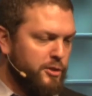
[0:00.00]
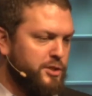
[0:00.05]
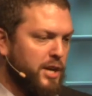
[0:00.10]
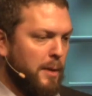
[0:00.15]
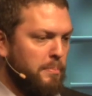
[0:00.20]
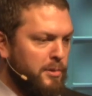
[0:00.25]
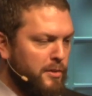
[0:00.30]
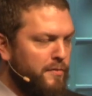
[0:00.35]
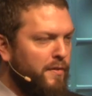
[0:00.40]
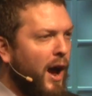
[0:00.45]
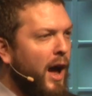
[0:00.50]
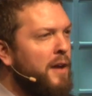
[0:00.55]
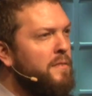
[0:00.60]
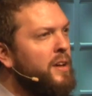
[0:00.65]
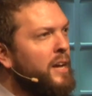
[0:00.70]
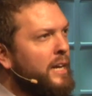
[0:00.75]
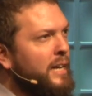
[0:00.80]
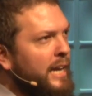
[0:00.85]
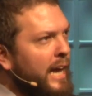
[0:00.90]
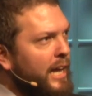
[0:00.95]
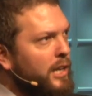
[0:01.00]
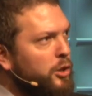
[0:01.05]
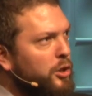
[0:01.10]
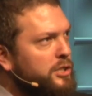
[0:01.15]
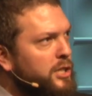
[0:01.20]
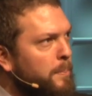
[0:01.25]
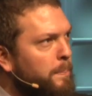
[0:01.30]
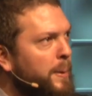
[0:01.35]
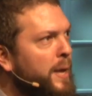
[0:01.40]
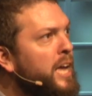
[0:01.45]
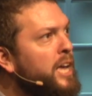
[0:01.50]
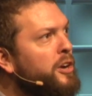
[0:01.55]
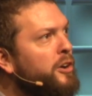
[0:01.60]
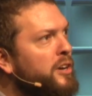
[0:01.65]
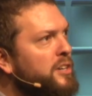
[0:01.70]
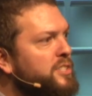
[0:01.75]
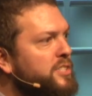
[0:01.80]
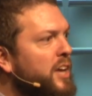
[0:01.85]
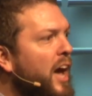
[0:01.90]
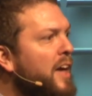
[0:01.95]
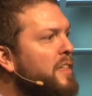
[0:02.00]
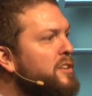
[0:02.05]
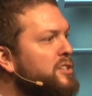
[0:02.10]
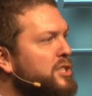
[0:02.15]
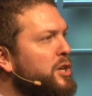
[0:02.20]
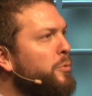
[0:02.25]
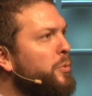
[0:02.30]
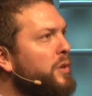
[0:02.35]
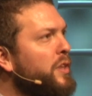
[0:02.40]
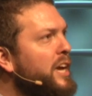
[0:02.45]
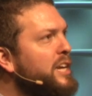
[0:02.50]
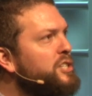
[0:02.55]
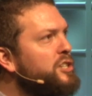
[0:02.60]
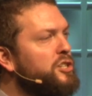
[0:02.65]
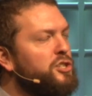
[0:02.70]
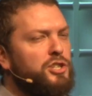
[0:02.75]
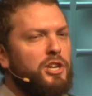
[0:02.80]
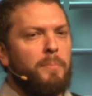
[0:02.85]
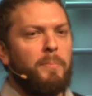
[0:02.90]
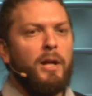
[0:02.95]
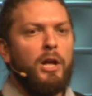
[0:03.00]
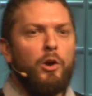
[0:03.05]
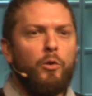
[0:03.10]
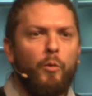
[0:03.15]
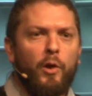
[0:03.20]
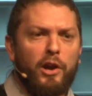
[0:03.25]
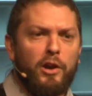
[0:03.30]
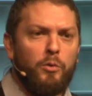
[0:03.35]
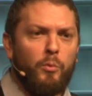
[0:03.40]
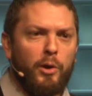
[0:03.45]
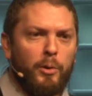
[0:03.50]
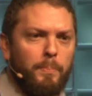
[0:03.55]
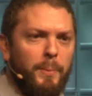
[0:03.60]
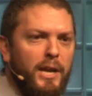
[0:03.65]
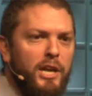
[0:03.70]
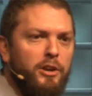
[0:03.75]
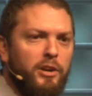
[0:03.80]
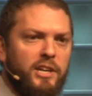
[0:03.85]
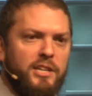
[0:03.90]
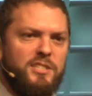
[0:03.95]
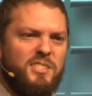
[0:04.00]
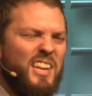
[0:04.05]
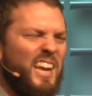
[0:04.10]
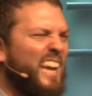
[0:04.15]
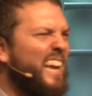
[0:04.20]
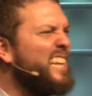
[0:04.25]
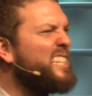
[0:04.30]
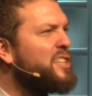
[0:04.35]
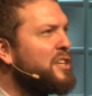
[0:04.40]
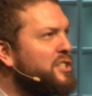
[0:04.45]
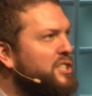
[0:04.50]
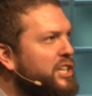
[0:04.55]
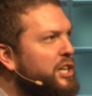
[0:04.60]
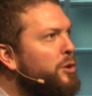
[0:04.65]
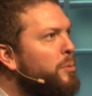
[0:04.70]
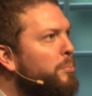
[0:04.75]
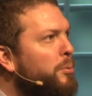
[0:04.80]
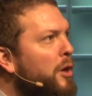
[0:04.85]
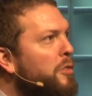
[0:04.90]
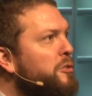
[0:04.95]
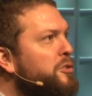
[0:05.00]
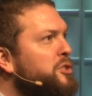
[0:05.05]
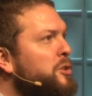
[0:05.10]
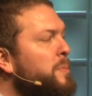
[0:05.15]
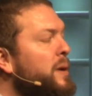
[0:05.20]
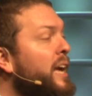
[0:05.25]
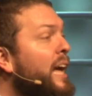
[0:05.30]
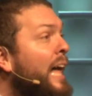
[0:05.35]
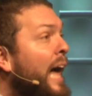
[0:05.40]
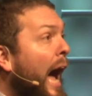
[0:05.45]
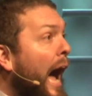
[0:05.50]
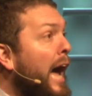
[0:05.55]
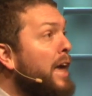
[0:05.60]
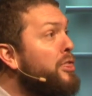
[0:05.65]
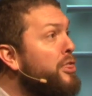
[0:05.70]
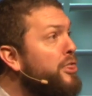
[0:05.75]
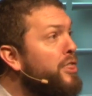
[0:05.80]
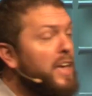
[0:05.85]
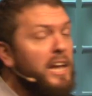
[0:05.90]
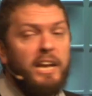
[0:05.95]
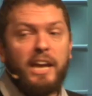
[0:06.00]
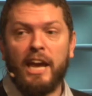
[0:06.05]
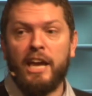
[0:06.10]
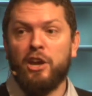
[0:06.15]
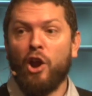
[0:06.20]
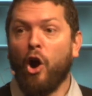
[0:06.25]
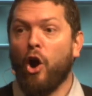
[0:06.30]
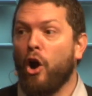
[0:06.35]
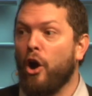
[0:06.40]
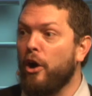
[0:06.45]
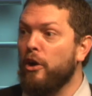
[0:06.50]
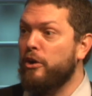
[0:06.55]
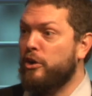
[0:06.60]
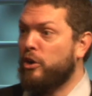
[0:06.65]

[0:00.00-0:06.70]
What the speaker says: chapter 5 and looked at Peter and Silas, their relationship, where Peter could say, he's a dear brother to me, I think in our